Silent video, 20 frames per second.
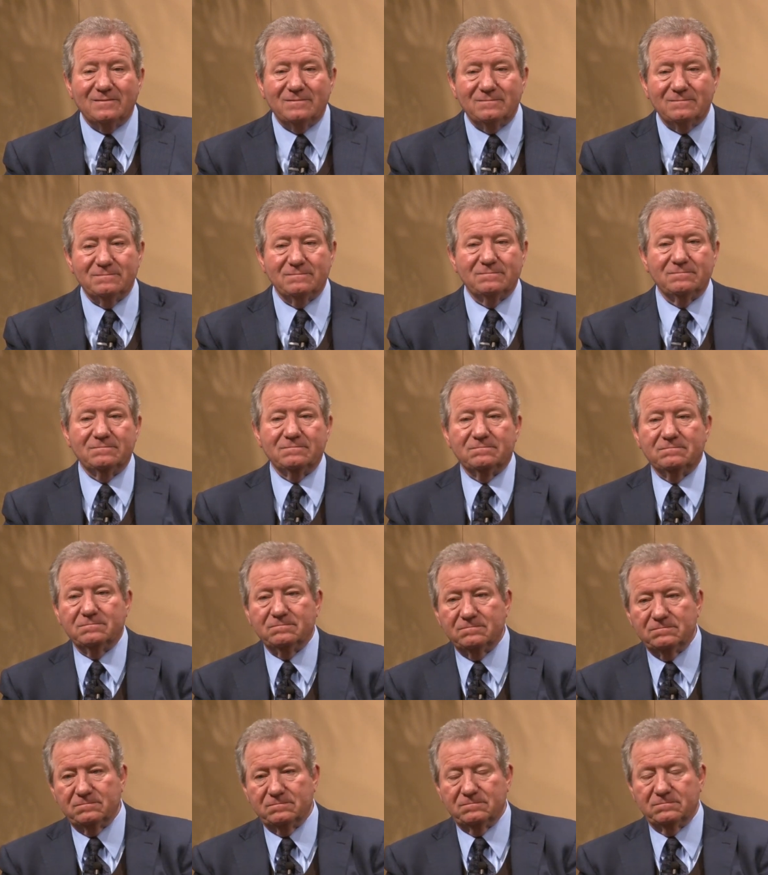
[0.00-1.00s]

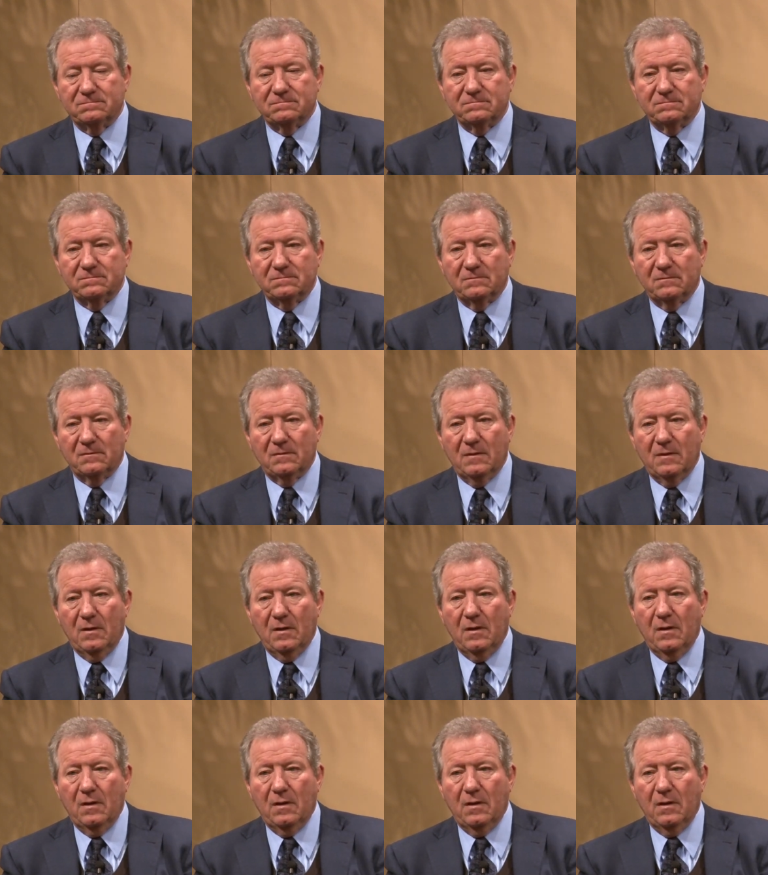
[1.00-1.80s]
Nobody speaks.